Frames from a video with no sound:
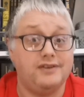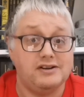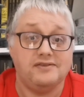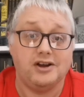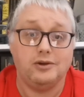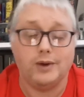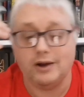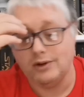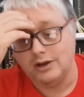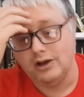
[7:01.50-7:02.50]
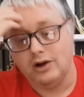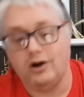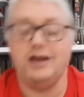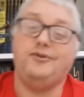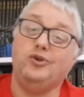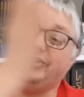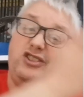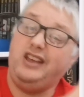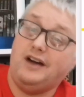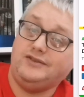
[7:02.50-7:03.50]
very, very well. I've
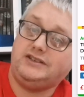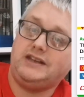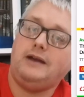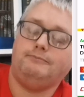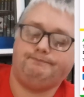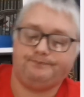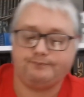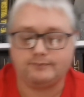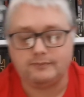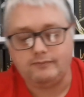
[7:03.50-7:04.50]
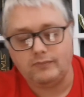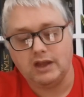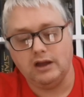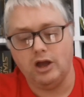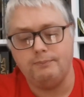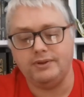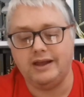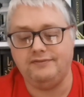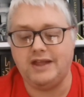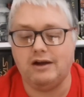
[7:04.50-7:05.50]
ordered the other set, but
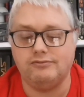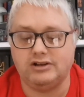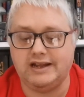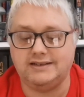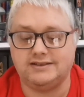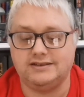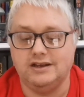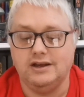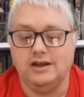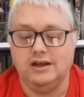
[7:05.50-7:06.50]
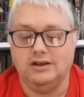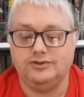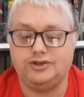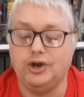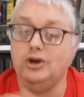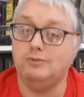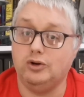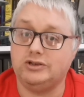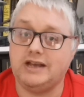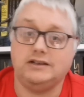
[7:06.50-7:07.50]
they've now released two
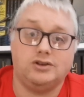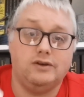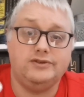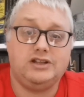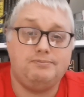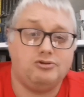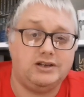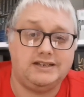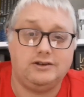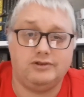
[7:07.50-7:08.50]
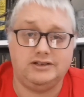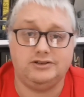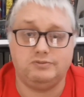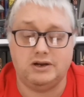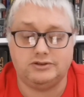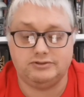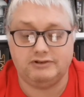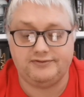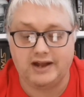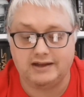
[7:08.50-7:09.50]
more sets. Obviously price increase as well to
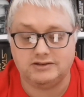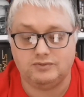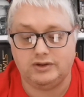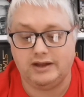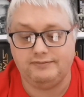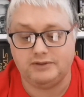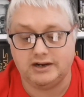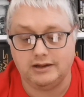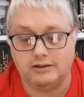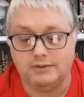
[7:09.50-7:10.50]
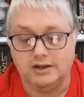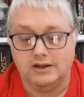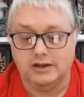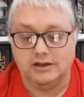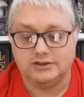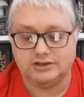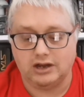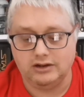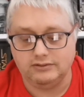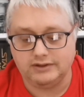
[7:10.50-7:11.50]
reflect what they've done in them.
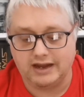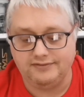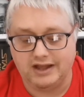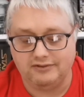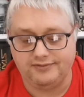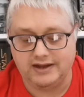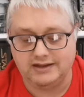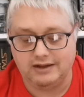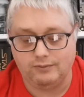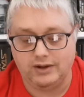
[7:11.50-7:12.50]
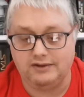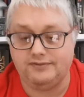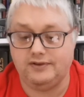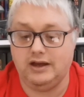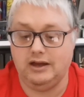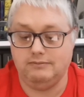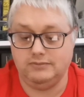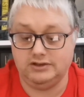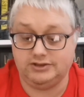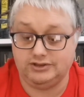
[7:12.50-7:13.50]
So they've now fitted it with
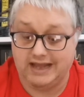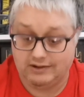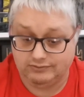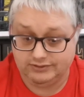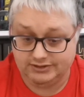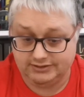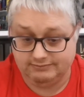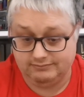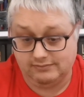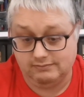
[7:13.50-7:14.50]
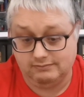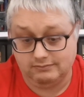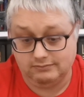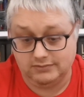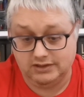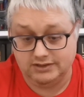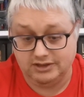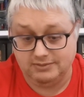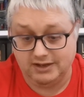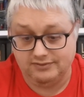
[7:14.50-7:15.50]
sounds. I
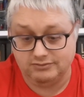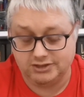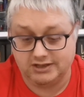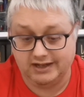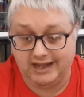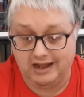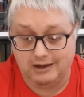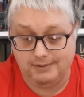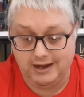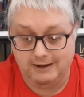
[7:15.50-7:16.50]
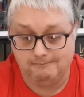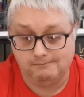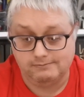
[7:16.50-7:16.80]
do believe. I'm just going to get it up here.